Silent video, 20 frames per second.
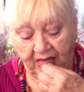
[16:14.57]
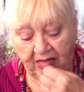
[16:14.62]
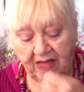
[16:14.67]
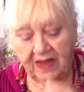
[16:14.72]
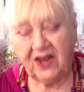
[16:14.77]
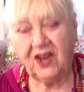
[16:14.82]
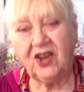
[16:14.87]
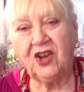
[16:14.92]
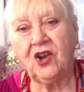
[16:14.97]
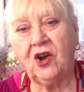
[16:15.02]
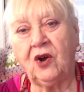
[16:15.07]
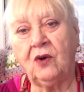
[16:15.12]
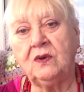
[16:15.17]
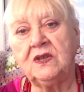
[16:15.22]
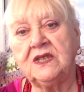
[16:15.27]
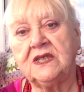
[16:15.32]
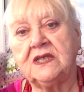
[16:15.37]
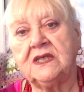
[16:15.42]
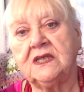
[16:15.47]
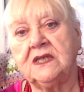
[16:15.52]
You could
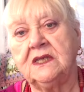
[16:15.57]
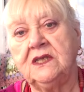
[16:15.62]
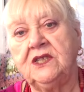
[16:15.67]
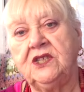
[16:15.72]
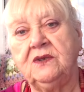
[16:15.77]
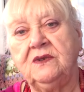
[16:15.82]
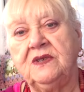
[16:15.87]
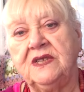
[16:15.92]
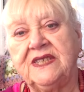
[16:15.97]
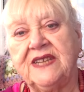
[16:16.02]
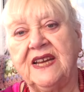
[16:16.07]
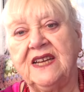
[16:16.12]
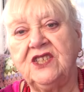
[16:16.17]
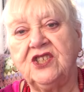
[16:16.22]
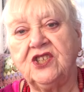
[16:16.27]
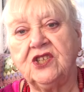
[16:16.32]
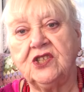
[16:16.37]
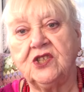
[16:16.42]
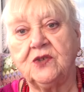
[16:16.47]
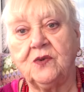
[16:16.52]
always do the
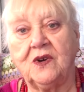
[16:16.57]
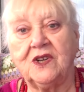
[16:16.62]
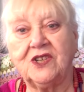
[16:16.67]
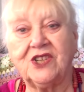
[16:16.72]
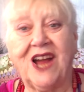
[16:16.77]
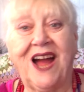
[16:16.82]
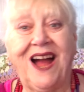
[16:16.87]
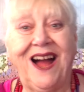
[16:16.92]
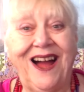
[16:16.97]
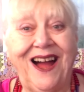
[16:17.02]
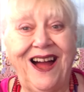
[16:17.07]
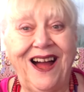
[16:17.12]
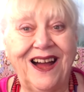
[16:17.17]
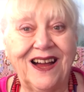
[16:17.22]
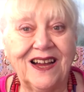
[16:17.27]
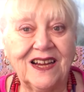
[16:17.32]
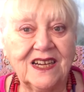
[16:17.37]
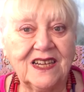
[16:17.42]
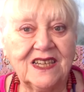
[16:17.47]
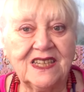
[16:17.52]
tension swatch.
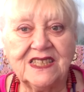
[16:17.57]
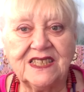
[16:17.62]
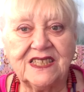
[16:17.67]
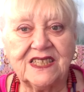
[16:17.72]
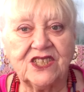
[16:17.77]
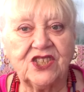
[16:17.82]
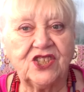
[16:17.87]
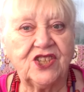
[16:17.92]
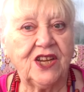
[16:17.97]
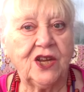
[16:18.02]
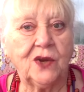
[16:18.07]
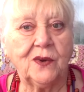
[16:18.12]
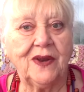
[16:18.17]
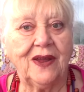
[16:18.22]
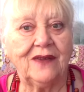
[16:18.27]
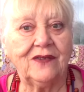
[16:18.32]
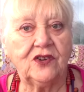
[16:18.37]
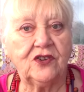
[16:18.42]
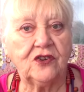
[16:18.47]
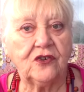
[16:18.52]
Says she who
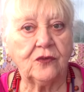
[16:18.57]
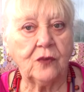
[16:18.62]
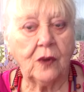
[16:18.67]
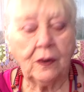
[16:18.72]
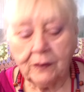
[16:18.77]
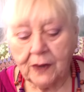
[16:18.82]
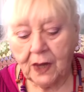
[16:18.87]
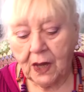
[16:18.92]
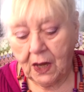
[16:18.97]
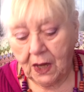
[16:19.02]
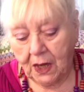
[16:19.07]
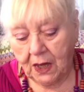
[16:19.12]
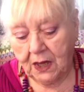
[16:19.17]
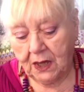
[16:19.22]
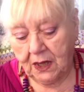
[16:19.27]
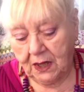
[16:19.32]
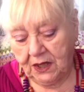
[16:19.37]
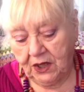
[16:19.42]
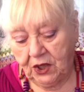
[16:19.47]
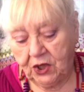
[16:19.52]
never does one.
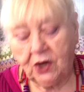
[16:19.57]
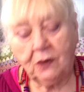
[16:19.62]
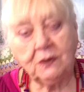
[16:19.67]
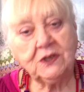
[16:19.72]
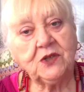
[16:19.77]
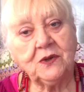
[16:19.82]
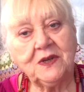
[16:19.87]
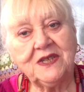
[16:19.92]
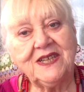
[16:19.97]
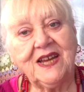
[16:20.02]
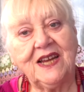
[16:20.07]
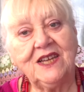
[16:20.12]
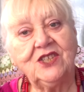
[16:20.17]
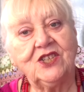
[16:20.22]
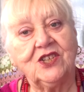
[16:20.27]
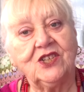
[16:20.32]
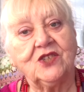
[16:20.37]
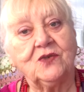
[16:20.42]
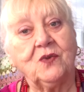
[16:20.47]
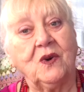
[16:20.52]
You could always do a
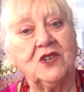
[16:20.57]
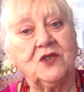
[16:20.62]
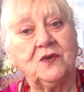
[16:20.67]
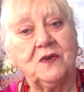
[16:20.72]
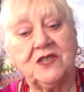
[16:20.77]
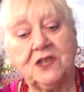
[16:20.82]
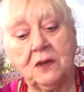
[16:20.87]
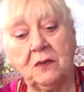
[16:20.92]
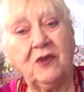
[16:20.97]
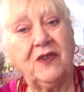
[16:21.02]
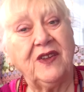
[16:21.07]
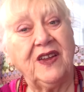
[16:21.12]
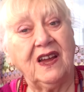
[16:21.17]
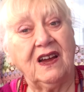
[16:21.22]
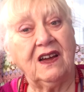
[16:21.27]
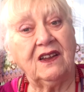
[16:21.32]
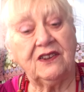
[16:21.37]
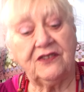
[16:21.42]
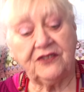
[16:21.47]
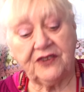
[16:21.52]
tension swatch with some other
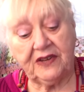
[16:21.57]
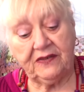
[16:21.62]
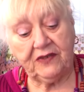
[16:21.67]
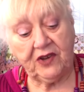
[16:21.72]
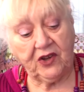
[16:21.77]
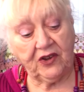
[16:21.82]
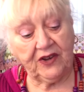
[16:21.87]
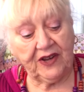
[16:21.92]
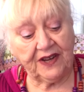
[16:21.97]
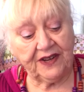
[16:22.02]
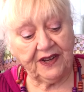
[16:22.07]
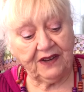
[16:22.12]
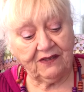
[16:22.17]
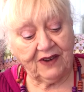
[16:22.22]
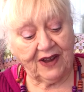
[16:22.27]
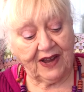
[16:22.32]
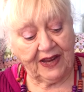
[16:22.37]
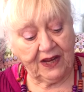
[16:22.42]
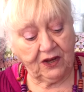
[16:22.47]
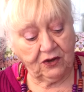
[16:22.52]
yarn and see if you get it
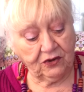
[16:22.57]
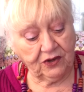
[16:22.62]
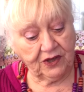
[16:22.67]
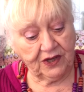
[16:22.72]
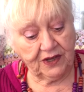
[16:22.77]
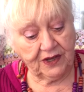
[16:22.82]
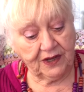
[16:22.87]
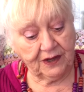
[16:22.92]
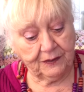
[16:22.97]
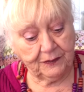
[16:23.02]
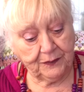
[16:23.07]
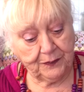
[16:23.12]
right, couldn't you?